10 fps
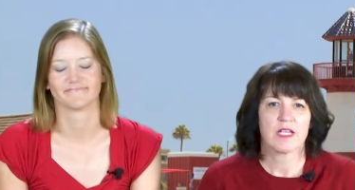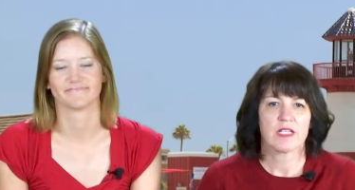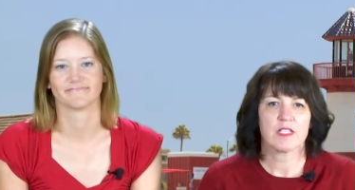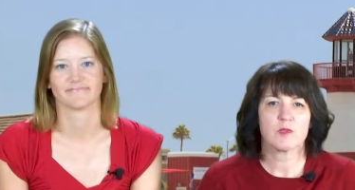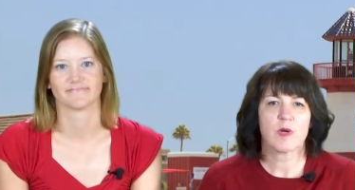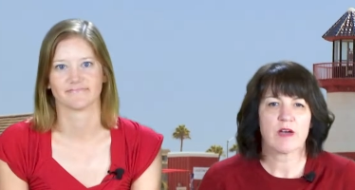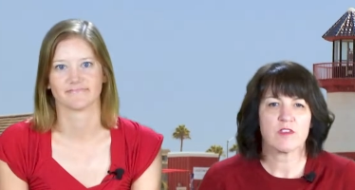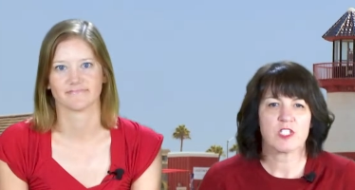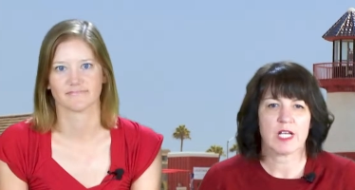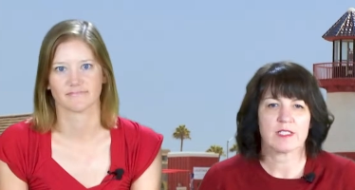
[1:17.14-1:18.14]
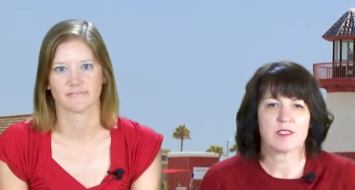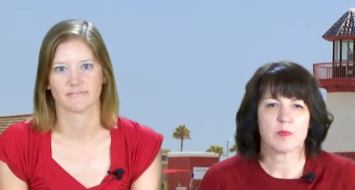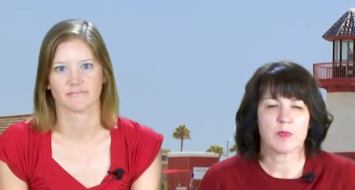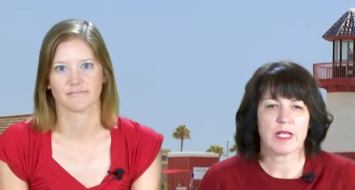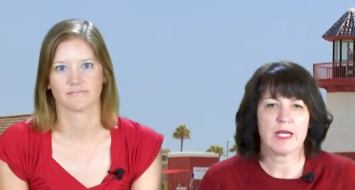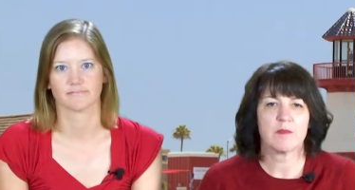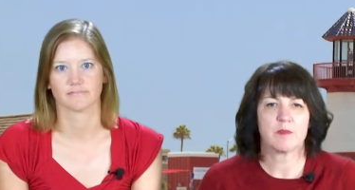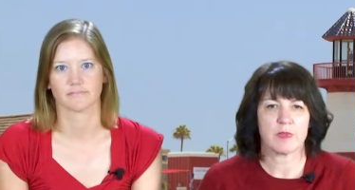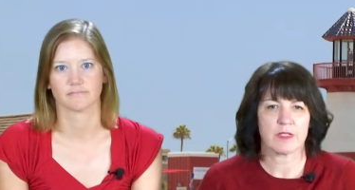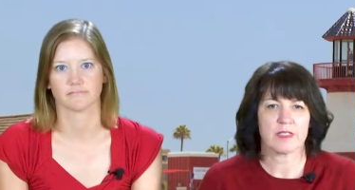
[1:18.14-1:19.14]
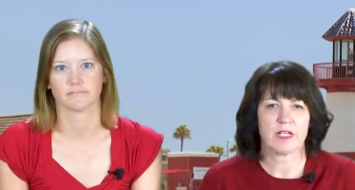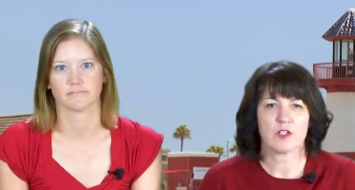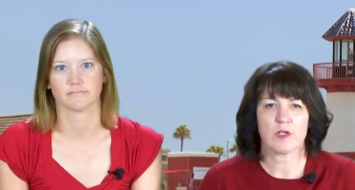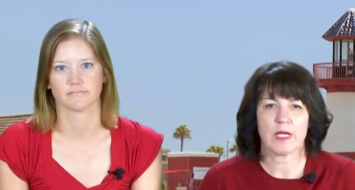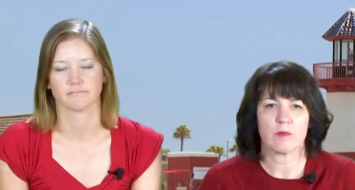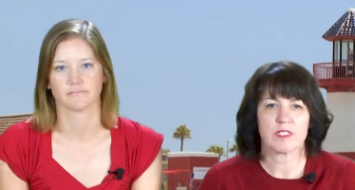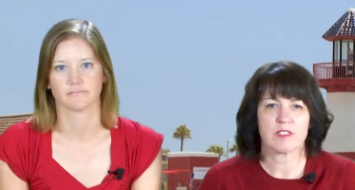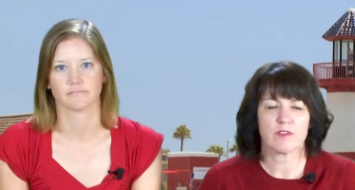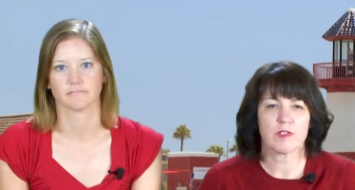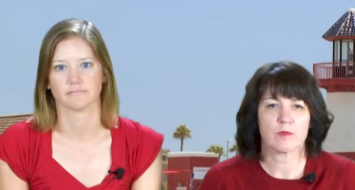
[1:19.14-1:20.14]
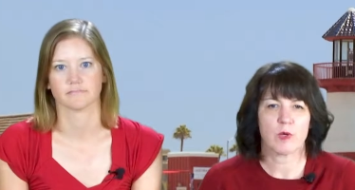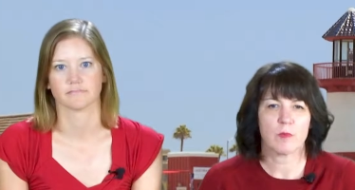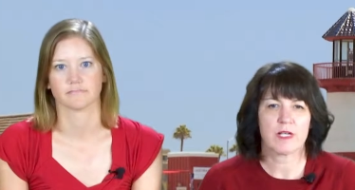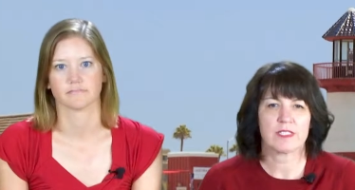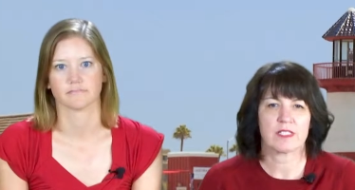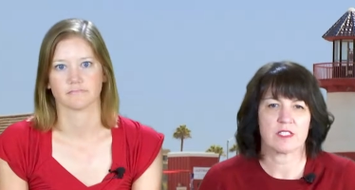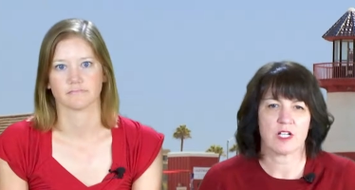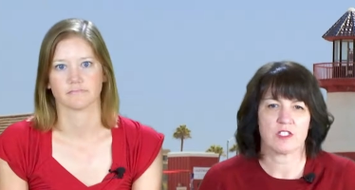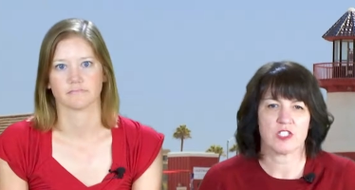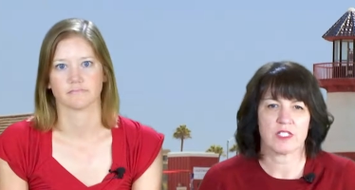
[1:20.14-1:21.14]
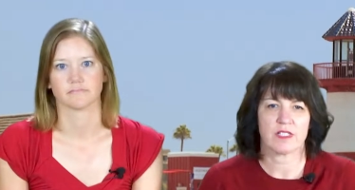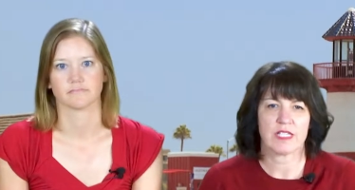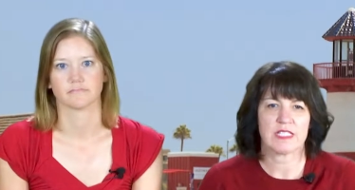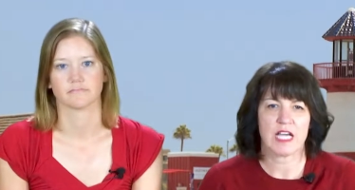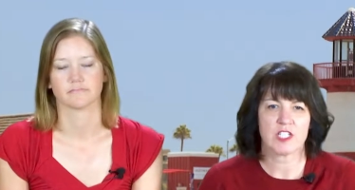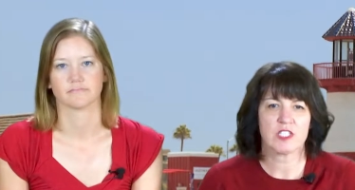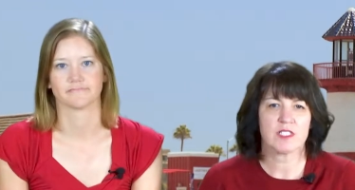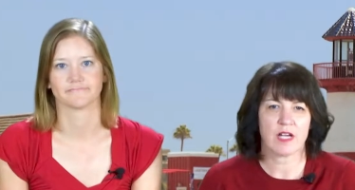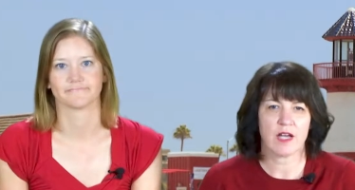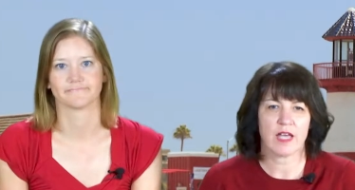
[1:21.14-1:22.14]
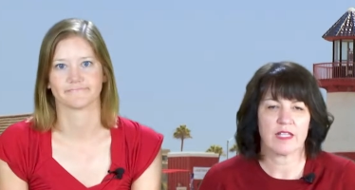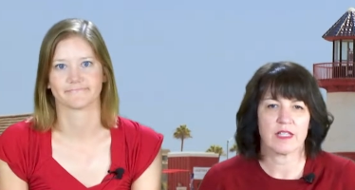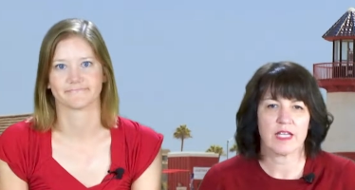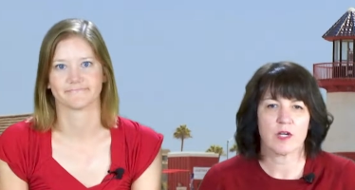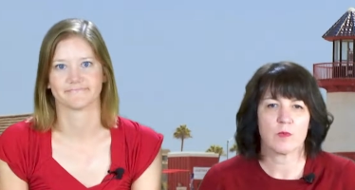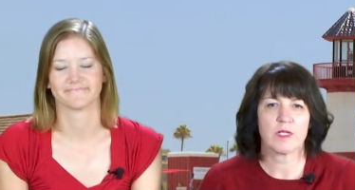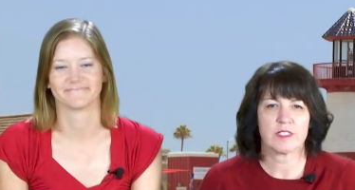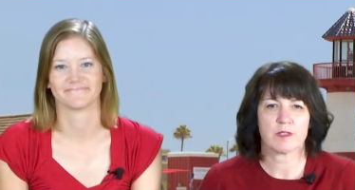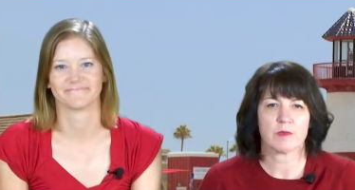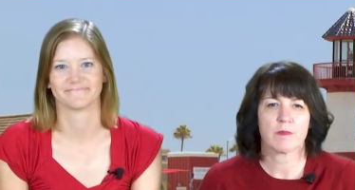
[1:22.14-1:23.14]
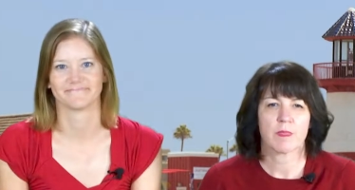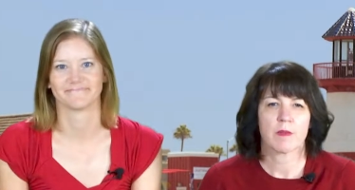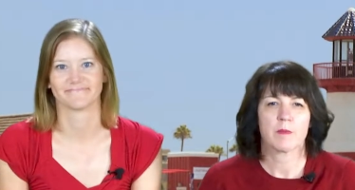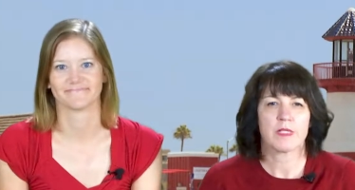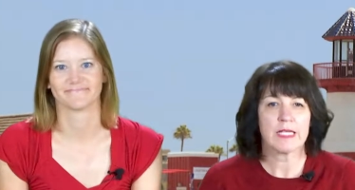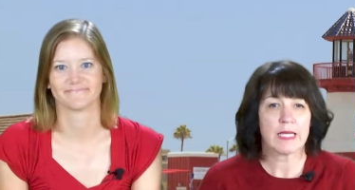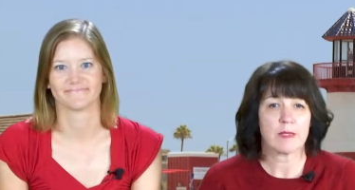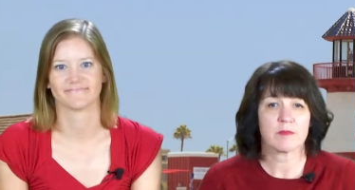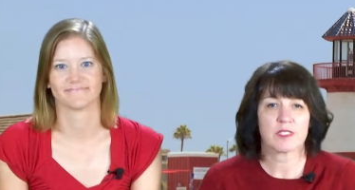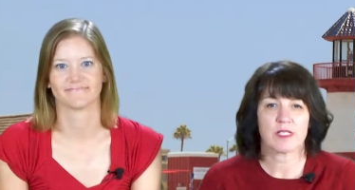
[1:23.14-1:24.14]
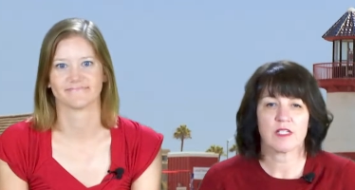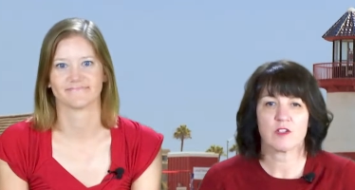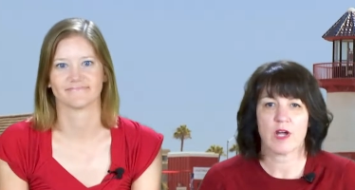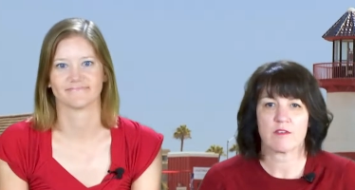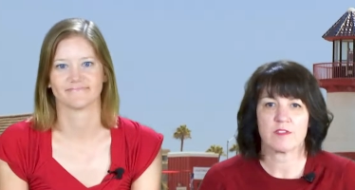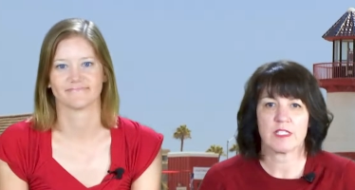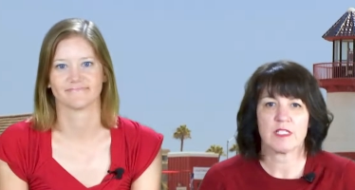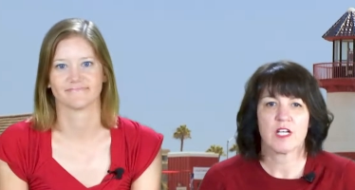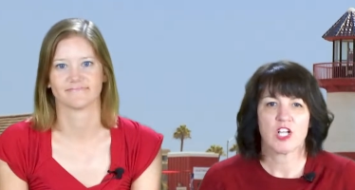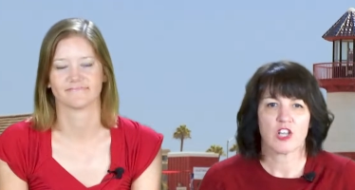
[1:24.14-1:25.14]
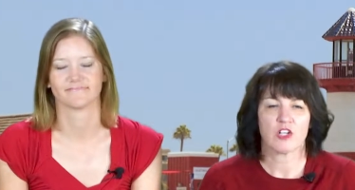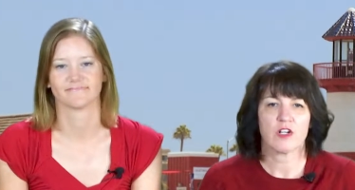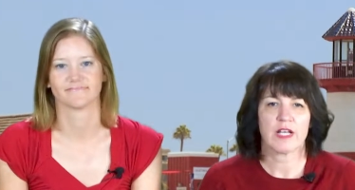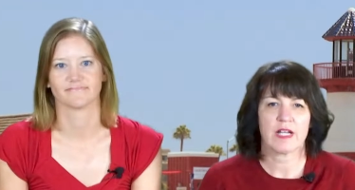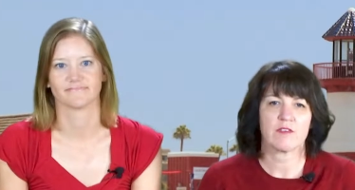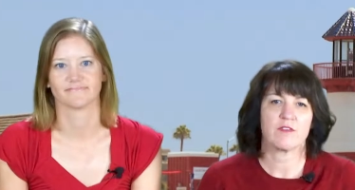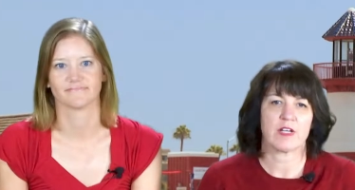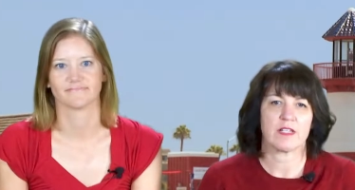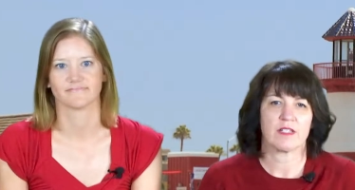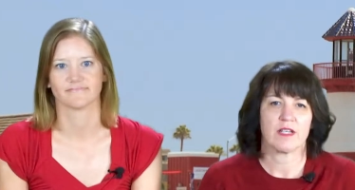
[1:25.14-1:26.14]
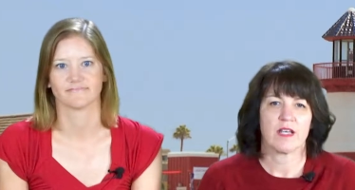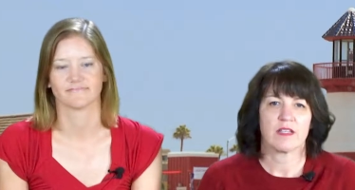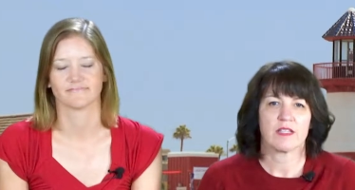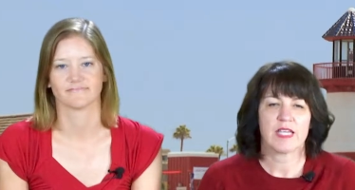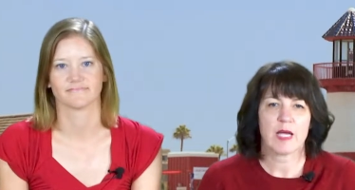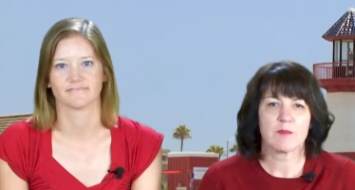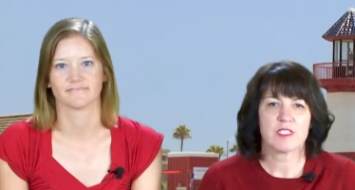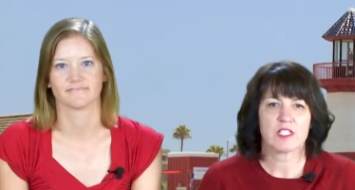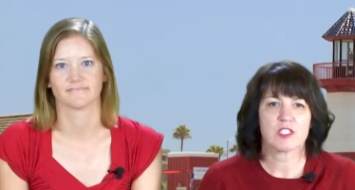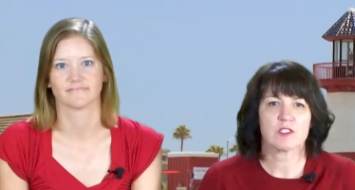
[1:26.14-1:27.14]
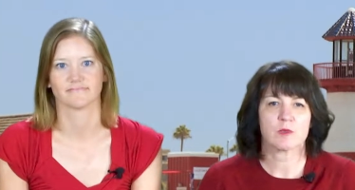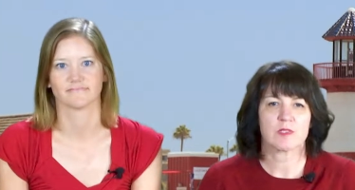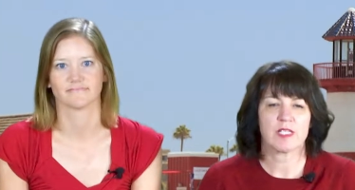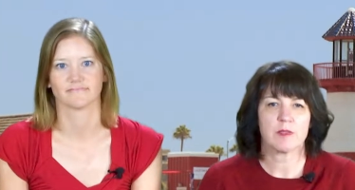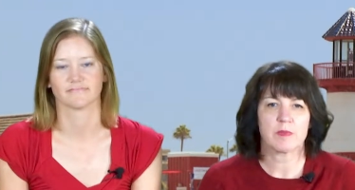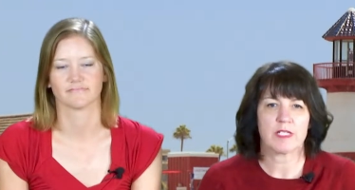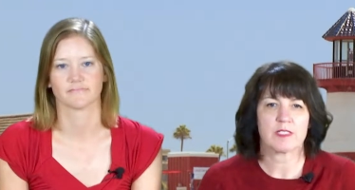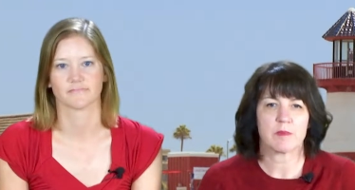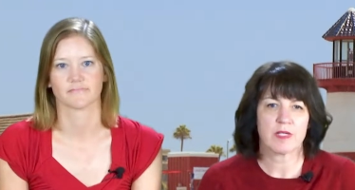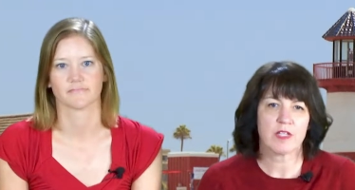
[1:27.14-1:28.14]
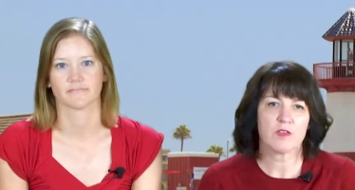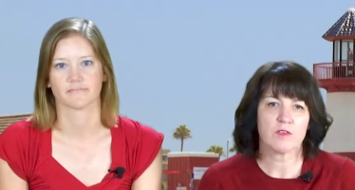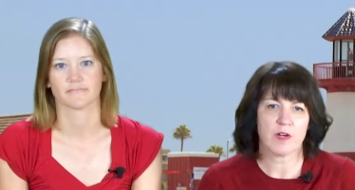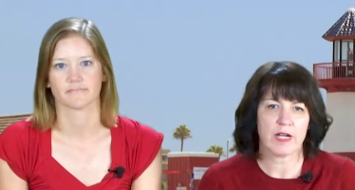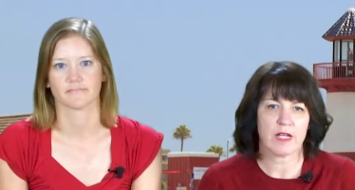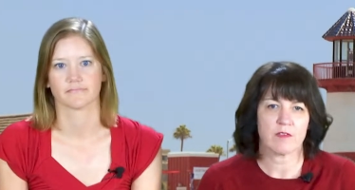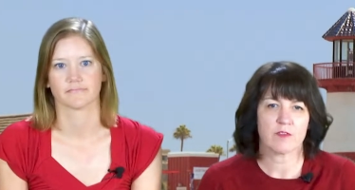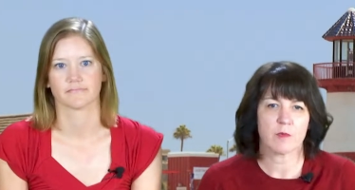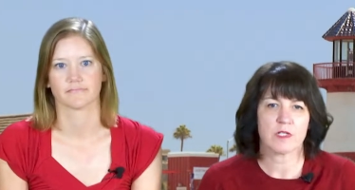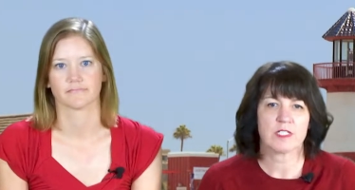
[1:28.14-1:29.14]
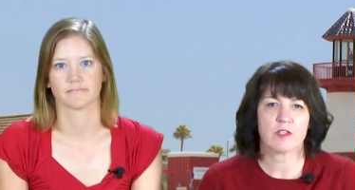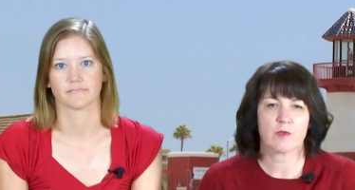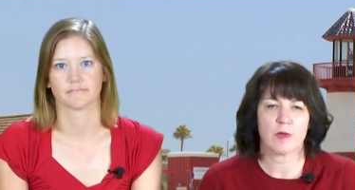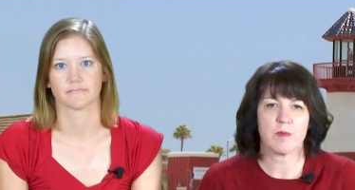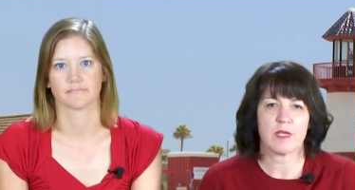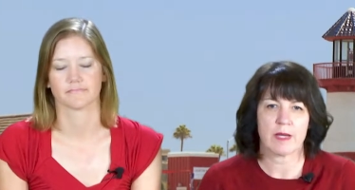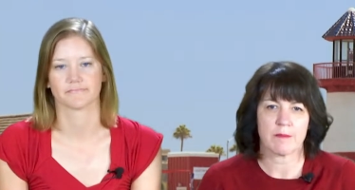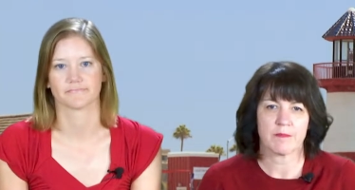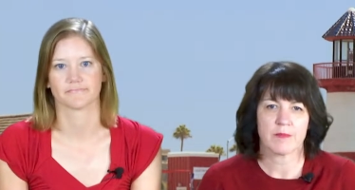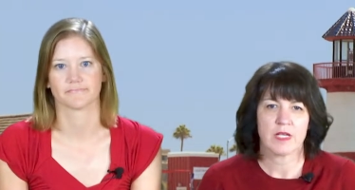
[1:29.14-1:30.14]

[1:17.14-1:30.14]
Speaker 1: Kids will have a chance to play, build, and create with different robot technology like Dash and Dot and Lego WeDo. Play games, get crafty, learn, and have fun. The camp sessions will take place Monday through Friday from 1 to 3 p.m.